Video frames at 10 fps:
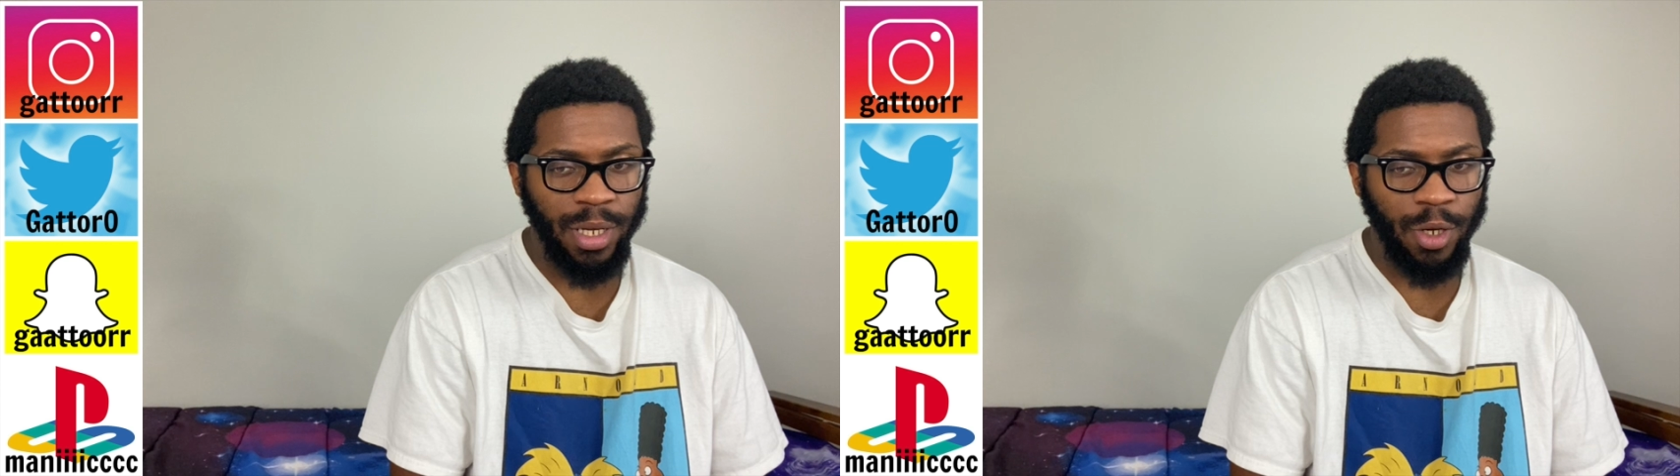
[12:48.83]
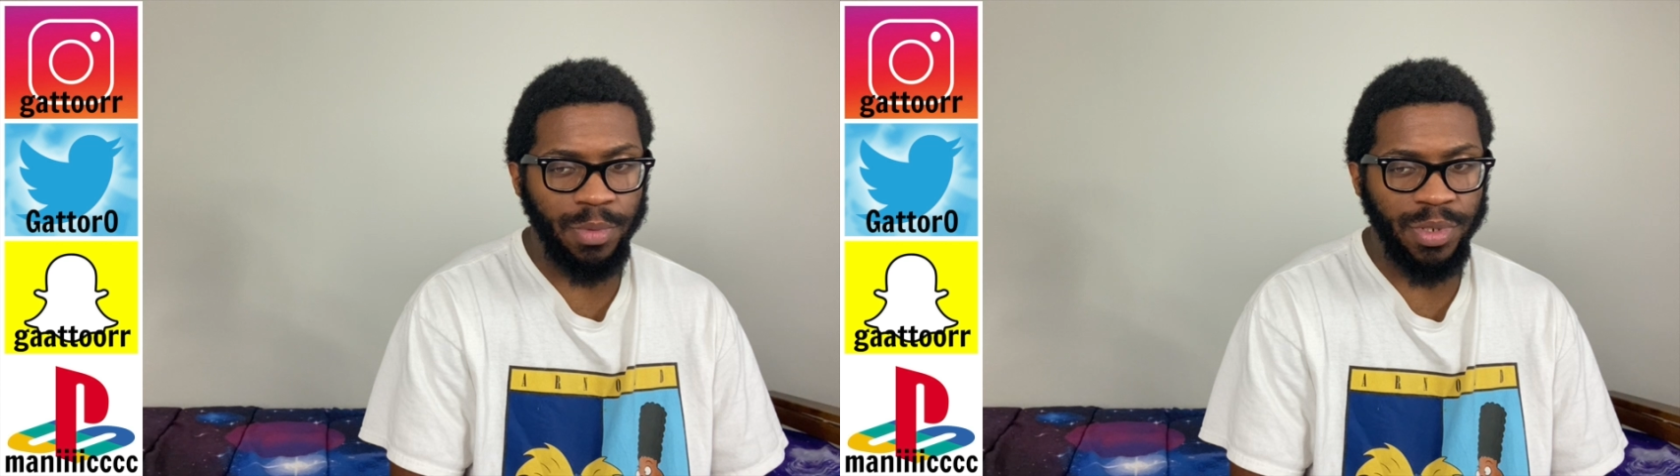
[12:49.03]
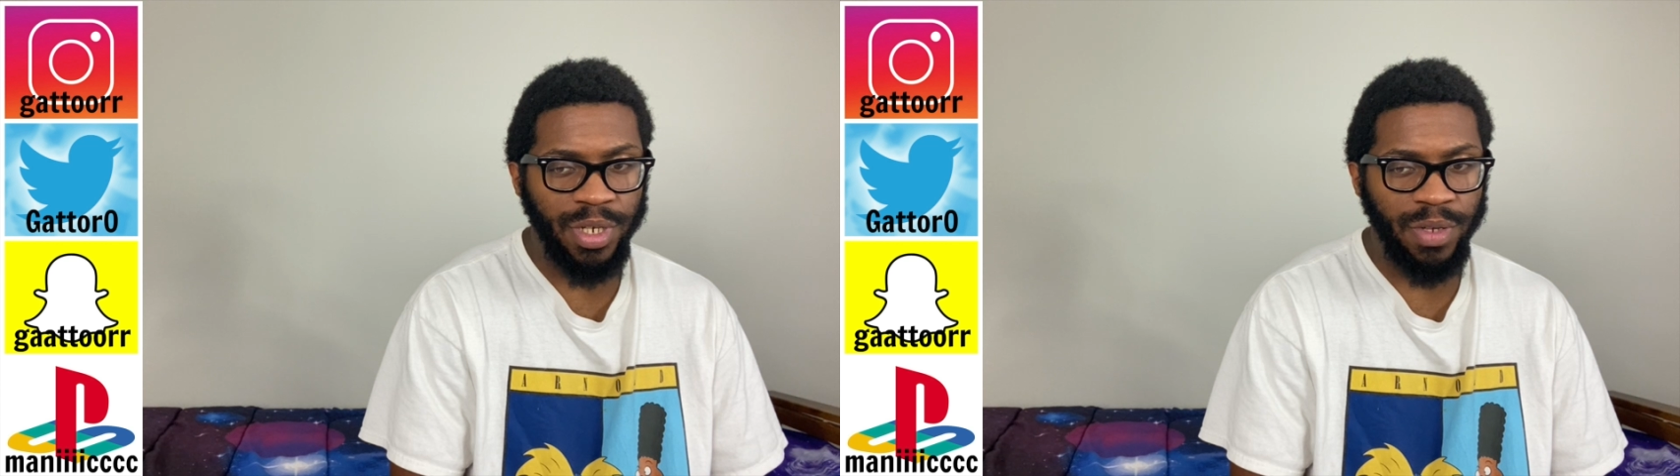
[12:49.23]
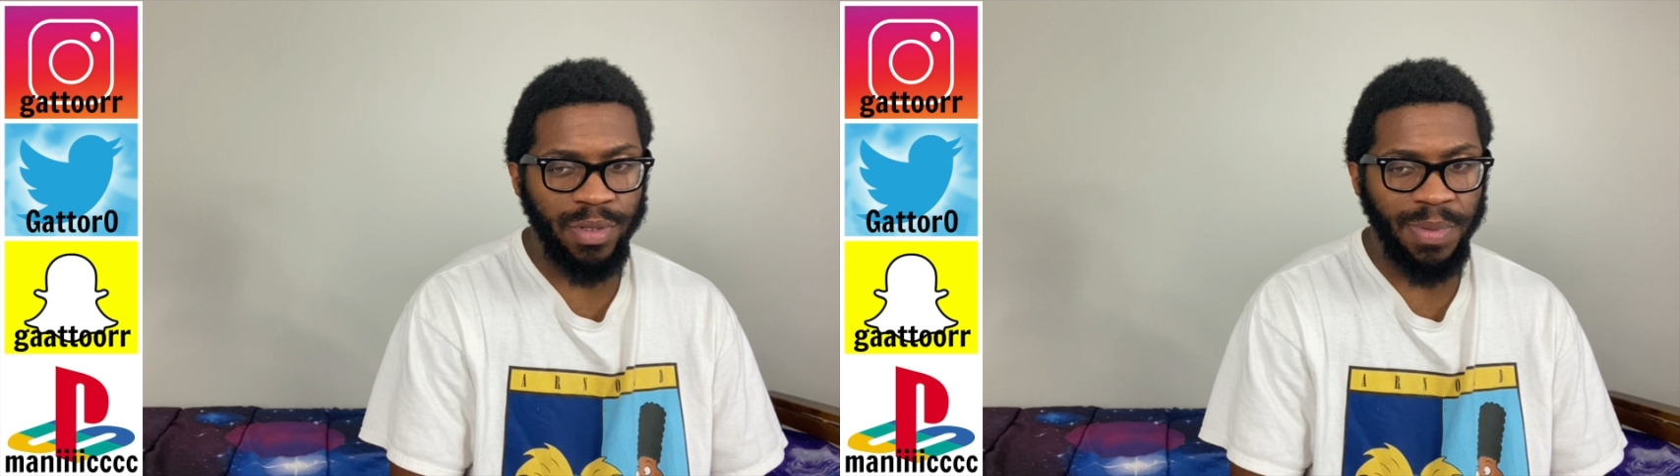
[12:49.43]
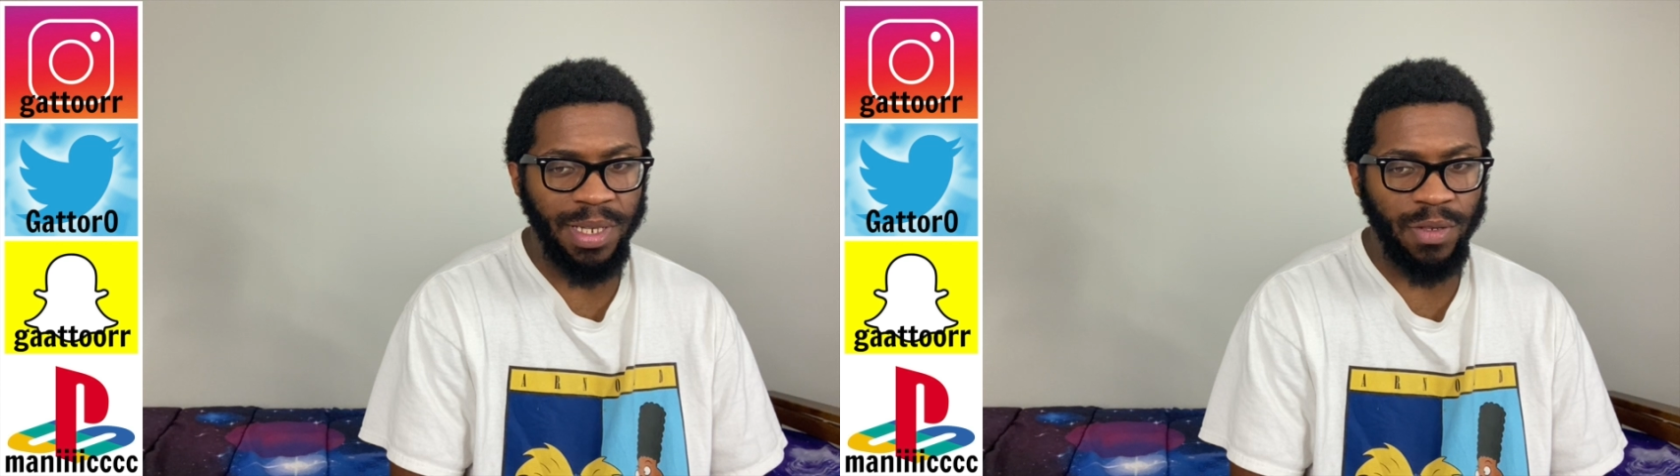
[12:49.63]
Elm Street was
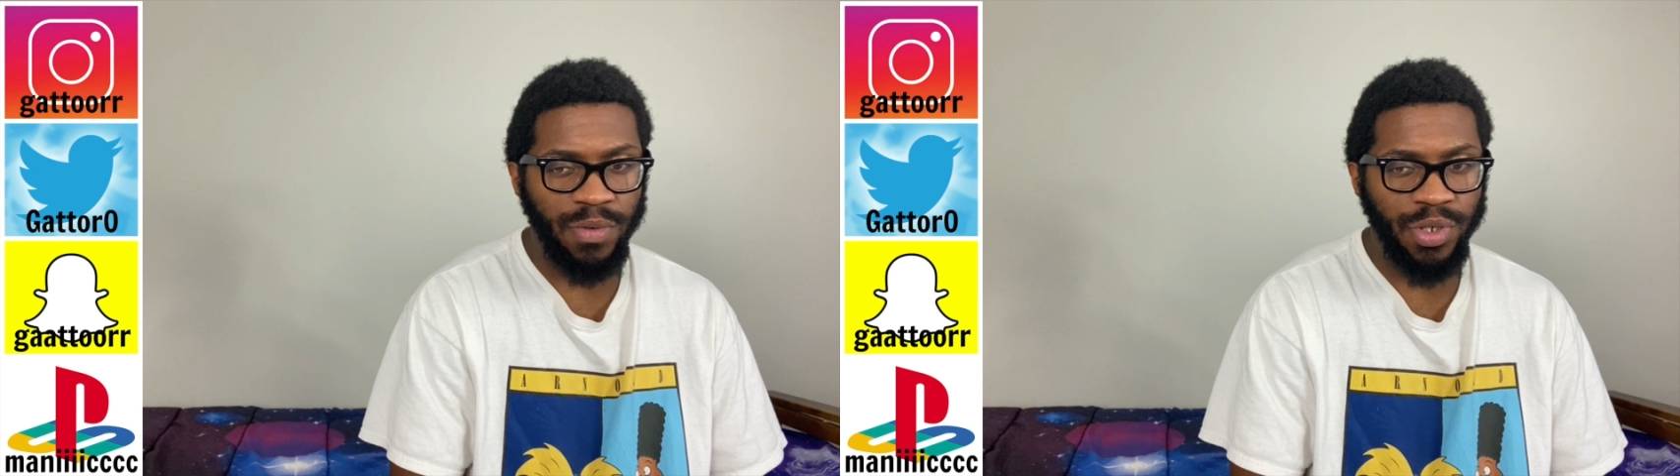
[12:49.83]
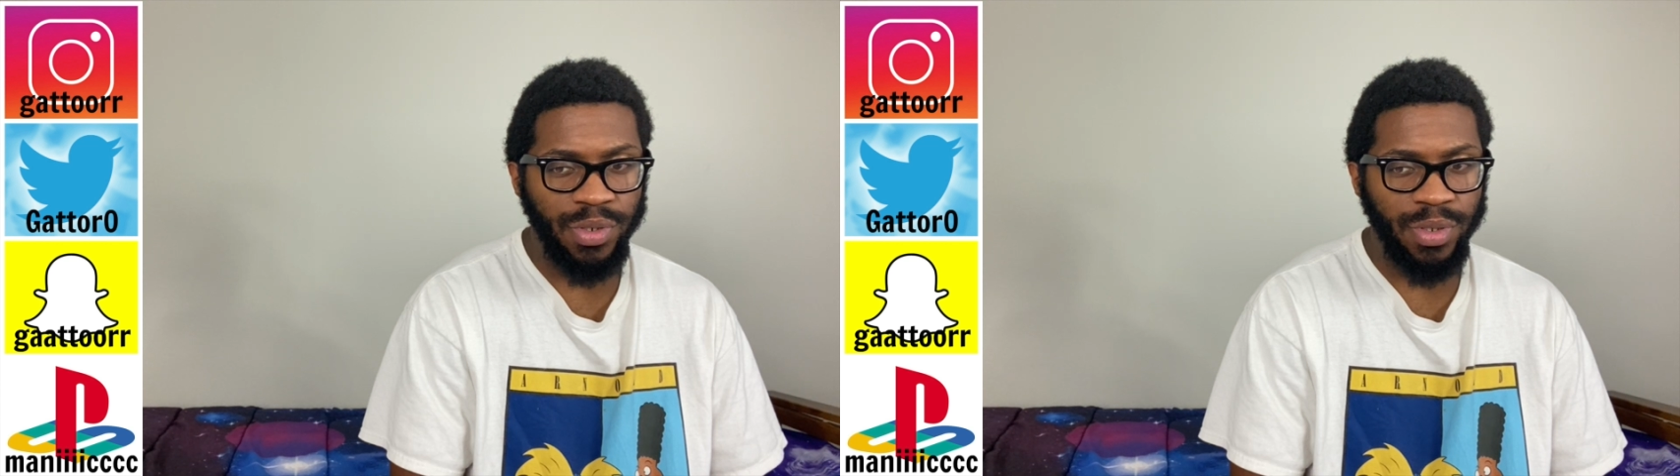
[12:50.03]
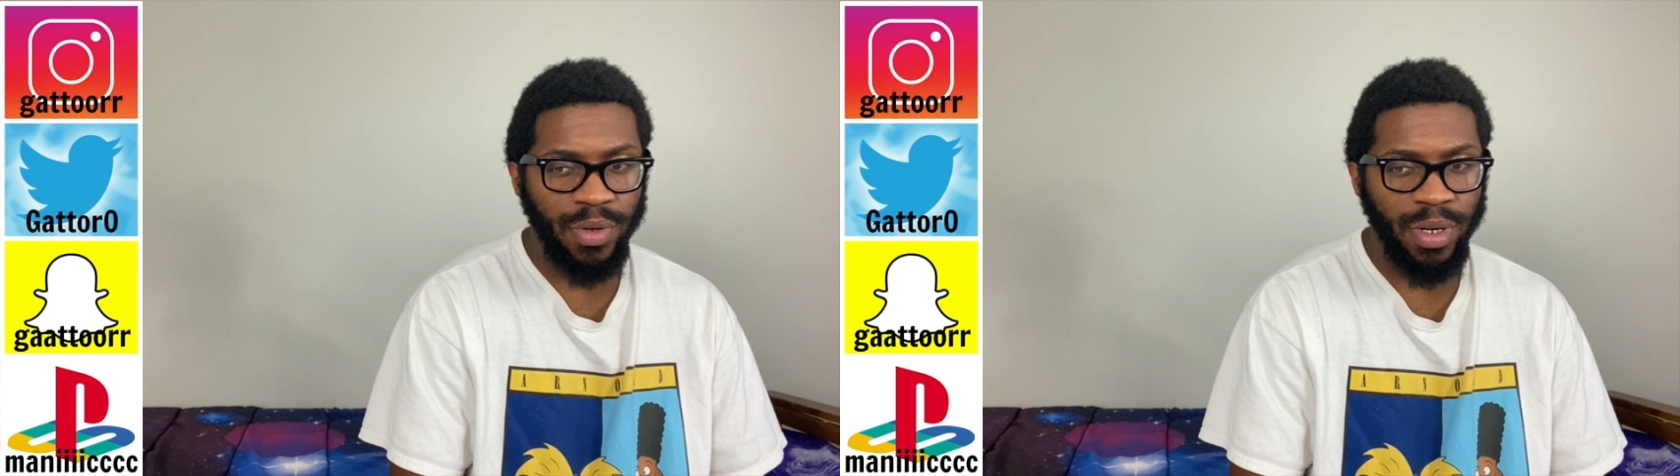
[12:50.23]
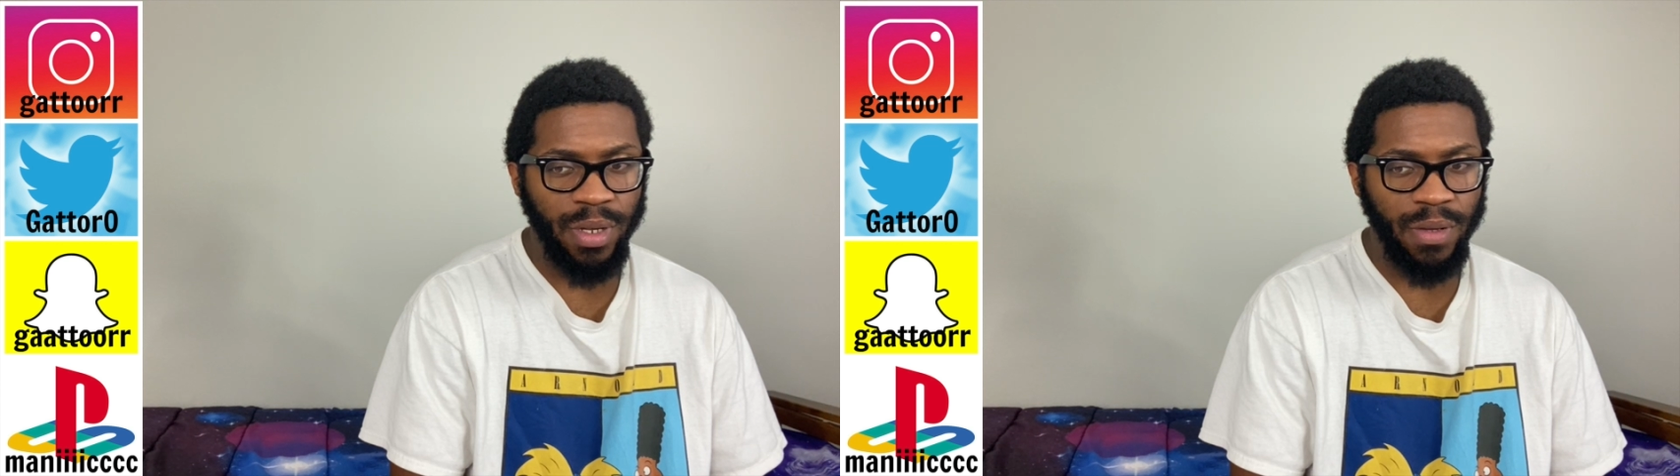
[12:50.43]
based on a true story.